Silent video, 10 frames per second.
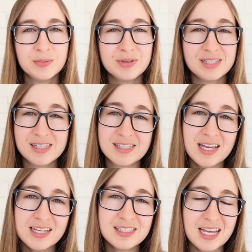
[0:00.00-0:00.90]
But does the
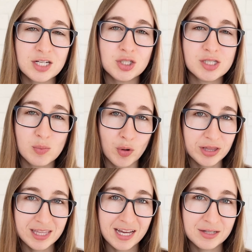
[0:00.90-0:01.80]
science actually
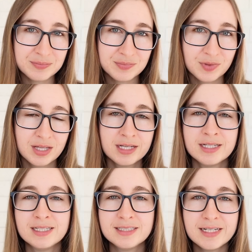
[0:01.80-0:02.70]
support that?
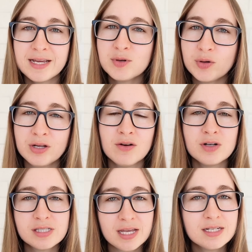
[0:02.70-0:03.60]
Today I'm going
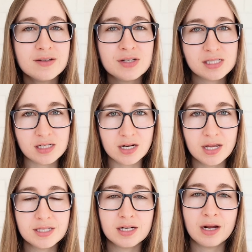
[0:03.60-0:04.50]
over scientific
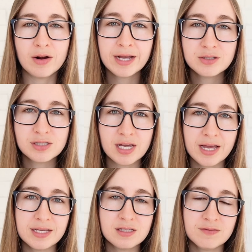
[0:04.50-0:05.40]
studies on how
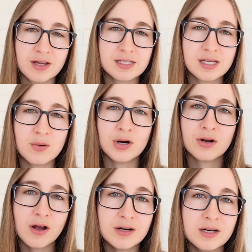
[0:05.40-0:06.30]
exercise affects our
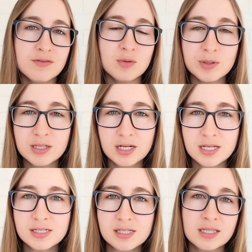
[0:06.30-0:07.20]
cognitive
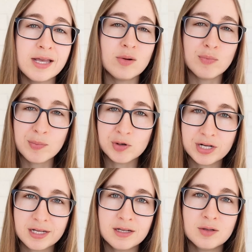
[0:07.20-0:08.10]
abilities like
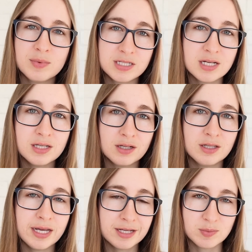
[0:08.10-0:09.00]
memory,
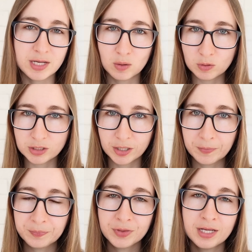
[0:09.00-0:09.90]
particularly as we get
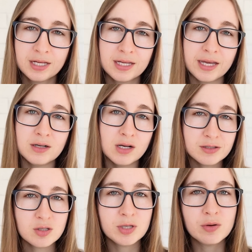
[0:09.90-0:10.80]
older. And I'll
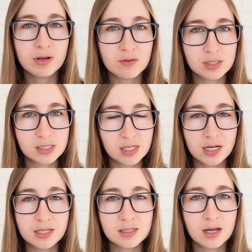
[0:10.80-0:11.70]
also be going over
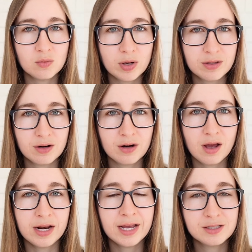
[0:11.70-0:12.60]
studies on whether or
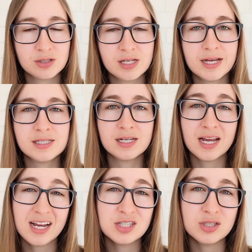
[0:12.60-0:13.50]
not exercise can
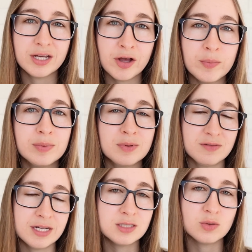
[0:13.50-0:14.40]
actually help
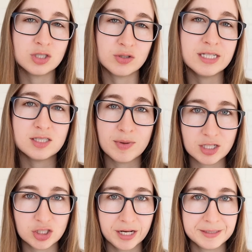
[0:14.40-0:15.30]
prevent or treat
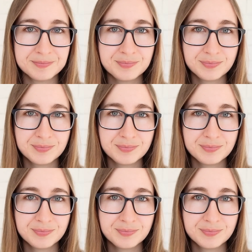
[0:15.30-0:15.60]
dementia.